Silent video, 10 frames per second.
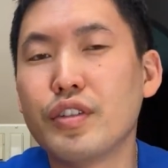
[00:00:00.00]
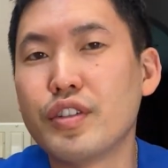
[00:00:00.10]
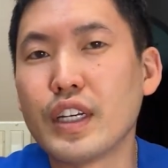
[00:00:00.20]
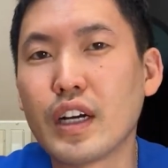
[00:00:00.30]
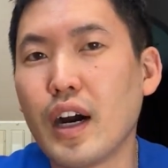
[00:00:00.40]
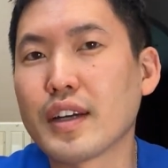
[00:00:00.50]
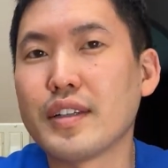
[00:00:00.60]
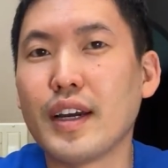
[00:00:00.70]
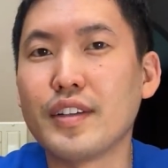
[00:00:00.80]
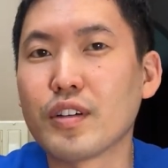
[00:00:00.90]
Zinc
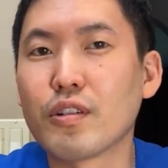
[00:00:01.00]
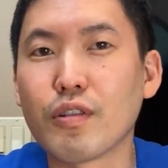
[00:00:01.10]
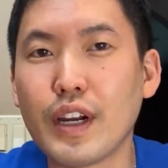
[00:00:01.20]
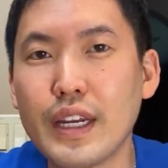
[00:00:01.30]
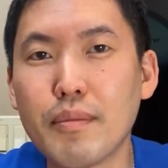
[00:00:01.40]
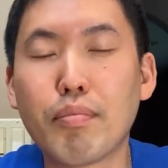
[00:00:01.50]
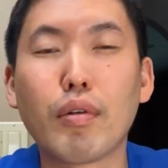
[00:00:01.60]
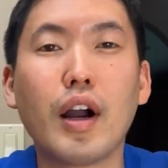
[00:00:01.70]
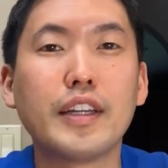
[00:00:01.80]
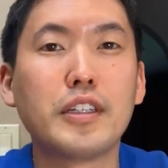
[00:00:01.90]
oxide is a great
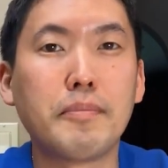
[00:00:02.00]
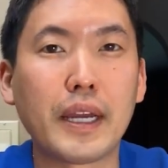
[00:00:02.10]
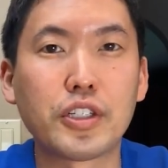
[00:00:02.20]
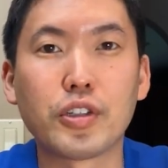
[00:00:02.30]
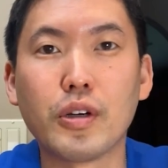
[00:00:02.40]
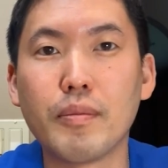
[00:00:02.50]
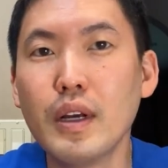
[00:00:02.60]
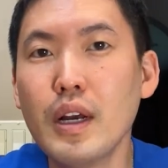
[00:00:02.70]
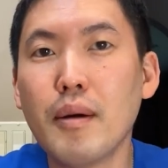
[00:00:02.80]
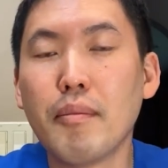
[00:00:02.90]
broad spectrum
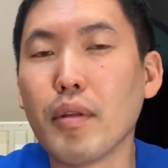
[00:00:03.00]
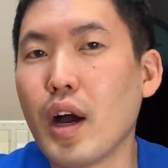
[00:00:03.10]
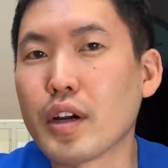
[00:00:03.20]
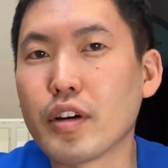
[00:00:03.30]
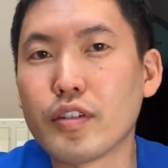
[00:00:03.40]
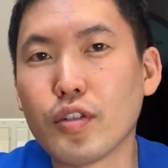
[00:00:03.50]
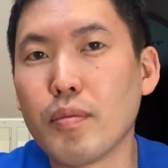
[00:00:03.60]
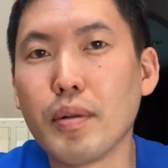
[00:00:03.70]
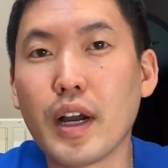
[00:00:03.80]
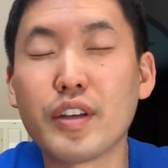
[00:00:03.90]
blocker, so
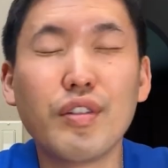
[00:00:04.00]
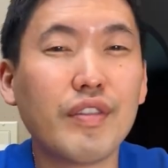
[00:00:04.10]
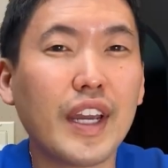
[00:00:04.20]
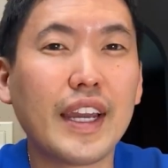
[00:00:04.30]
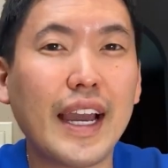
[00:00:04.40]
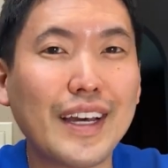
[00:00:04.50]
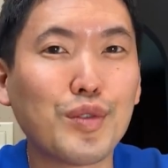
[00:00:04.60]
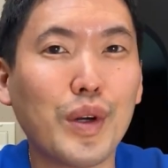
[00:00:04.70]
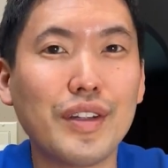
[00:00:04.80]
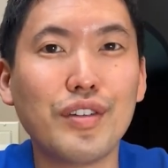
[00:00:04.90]
block U V A as
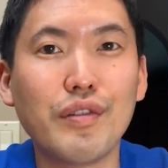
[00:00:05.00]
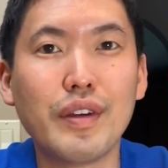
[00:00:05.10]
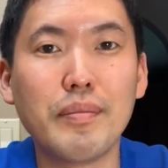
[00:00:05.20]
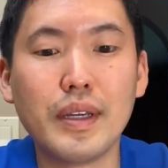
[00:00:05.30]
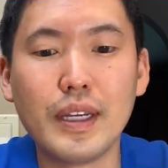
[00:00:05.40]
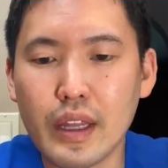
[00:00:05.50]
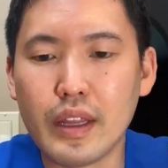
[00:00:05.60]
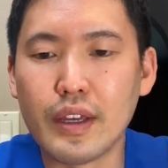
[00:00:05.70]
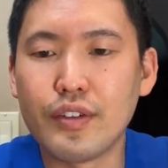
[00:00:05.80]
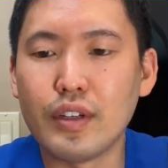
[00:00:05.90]
well as U V B.
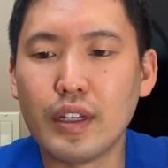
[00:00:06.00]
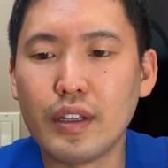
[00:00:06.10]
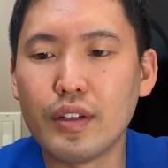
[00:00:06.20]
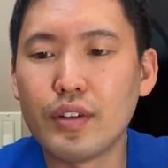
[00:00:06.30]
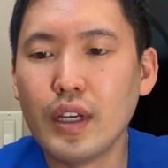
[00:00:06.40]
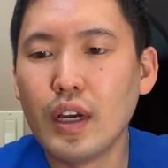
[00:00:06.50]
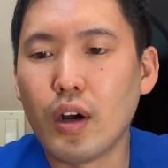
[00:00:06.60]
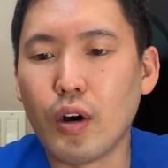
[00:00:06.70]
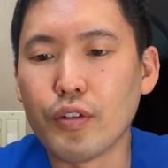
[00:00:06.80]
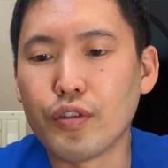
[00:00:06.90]
This is
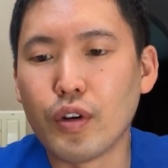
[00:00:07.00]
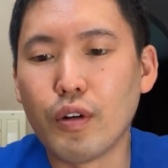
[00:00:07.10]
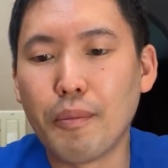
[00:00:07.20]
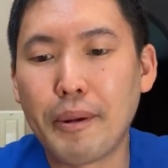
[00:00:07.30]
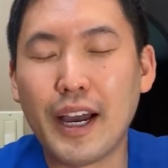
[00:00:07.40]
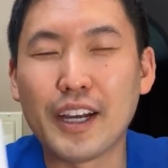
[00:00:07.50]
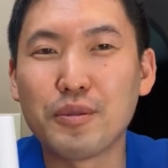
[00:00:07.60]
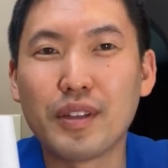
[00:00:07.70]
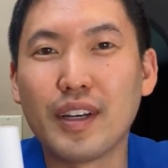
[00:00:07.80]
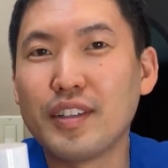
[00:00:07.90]
also packed
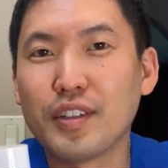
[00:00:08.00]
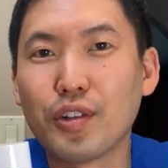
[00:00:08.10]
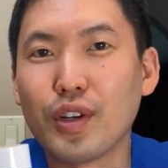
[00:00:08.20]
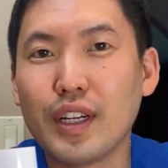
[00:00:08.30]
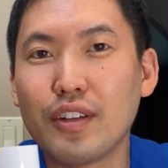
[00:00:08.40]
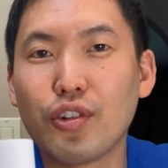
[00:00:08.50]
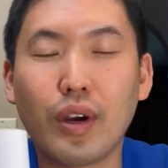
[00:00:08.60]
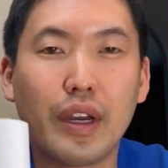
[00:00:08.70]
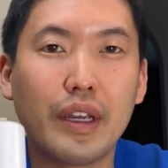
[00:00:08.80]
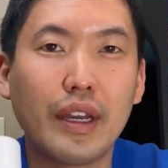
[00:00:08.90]
with nice ingredients. So
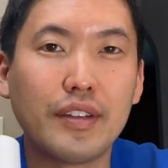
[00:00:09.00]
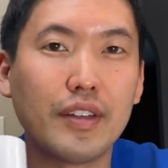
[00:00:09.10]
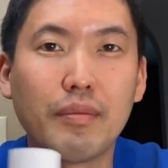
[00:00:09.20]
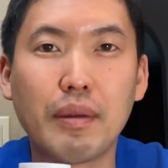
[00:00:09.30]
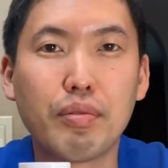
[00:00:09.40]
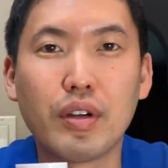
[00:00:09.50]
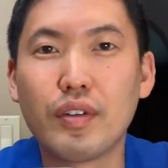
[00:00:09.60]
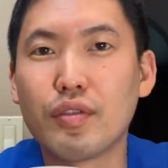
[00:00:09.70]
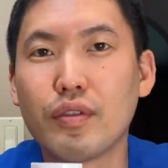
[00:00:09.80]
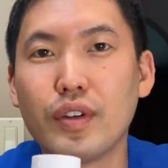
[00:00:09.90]
I, I said in my
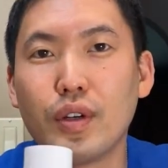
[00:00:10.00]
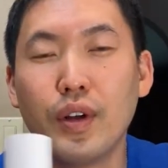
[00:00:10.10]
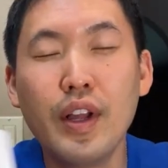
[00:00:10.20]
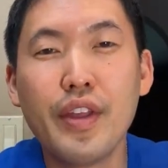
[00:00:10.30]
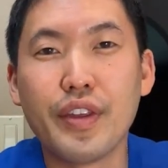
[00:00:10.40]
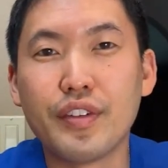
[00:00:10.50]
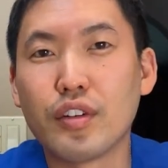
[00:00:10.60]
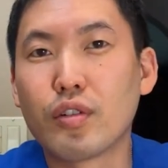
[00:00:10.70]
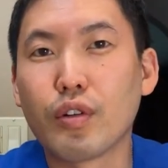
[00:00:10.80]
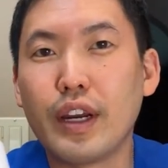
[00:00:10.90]
previous review, this is
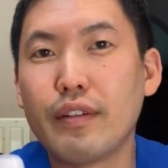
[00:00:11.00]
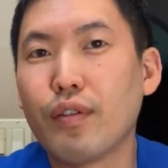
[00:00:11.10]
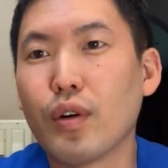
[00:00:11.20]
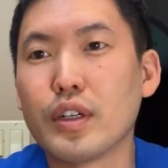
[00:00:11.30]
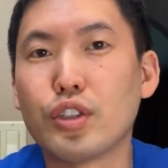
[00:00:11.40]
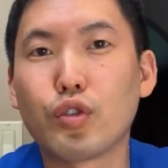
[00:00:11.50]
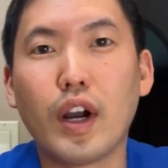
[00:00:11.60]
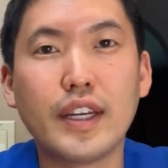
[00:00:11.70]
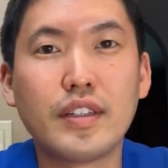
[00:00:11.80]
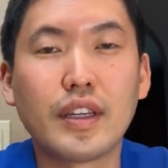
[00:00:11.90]
great for
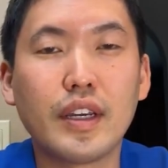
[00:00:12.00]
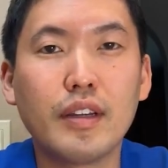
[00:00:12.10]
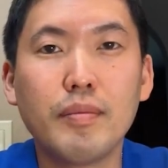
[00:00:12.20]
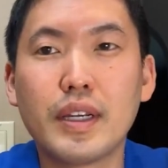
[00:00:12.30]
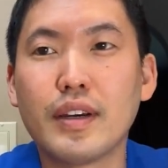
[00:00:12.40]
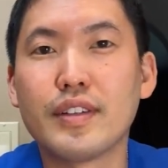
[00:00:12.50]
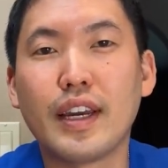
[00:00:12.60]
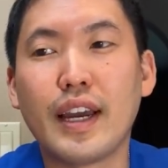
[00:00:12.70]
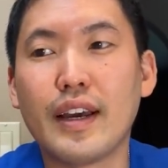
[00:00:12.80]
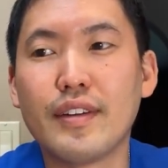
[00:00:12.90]
dry skin because it
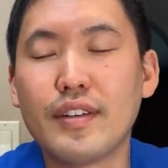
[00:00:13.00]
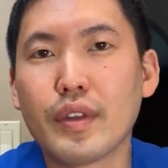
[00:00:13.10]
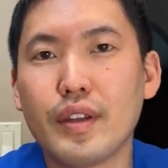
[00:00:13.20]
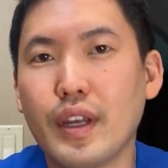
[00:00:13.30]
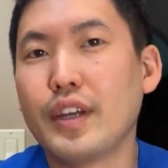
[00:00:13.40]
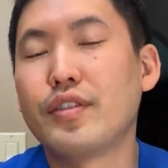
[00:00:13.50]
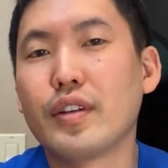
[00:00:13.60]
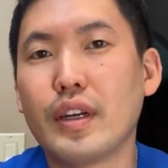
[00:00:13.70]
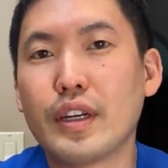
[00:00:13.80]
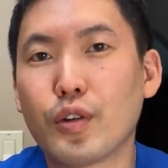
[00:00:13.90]
has nice
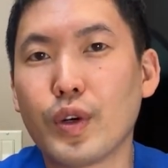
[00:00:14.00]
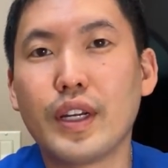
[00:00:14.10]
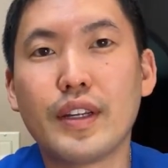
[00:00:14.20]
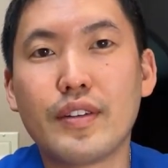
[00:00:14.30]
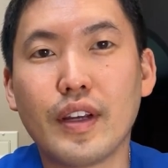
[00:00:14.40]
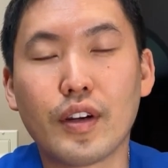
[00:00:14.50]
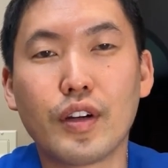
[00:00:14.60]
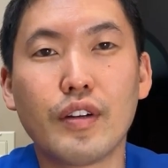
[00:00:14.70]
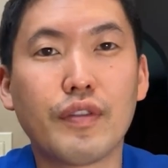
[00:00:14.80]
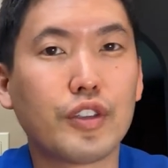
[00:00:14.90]
ingredients that are
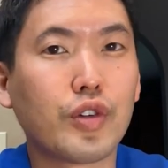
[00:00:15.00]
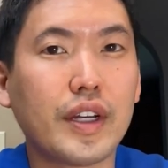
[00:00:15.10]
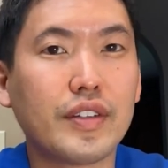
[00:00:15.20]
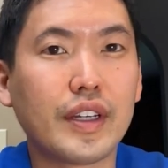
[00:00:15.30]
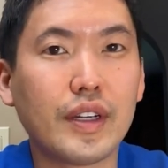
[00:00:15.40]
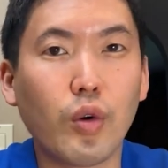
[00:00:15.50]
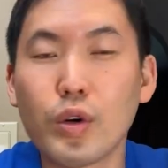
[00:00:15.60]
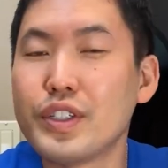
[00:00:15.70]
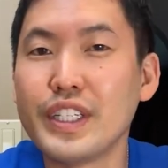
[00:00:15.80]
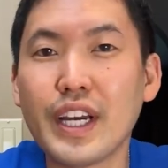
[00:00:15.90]
good for dry skin or
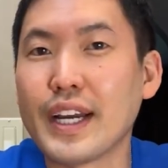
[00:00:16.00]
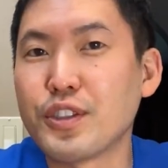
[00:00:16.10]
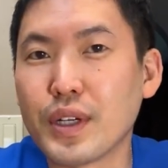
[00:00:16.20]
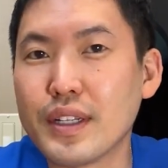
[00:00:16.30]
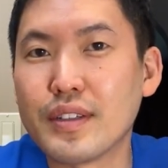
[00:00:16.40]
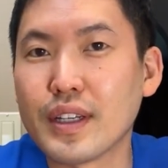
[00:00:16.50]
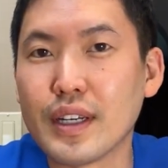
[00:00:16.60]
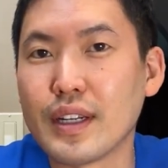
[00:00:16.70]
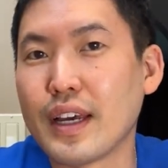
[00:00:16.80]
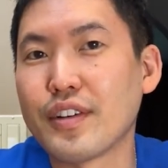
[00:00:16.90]
dehydrated
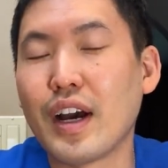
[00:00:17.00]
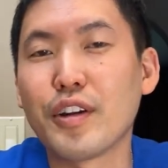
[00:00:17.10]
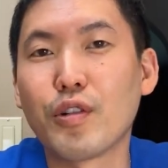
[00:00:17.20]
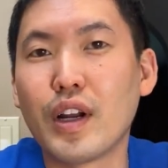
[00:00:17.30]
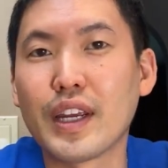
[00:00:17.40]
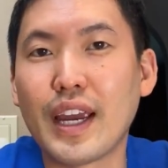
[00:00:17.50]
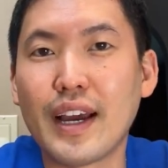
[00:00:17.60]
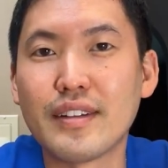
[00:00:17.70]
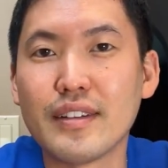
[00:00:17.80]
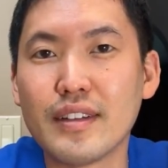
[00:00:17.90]
skin. It has hyaluronic
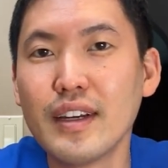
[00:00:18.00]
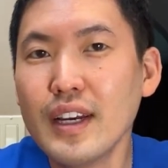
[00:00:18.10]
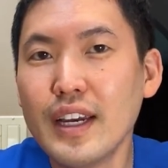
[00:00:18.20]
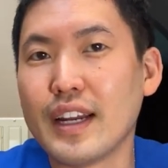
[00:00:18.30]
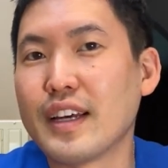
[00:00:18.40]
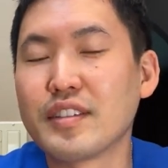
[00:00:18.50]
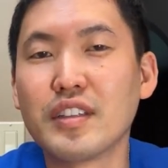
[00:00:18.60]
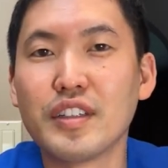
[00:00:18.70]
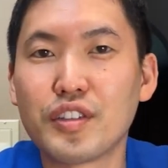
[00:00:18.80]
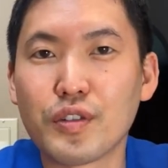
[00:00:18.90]
acid, it has
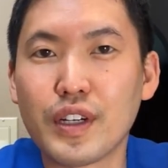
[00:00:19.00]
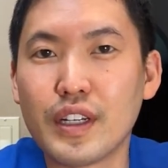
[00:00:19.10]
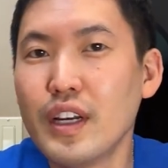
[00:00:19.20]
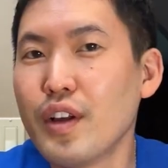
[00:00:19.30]
glycerin.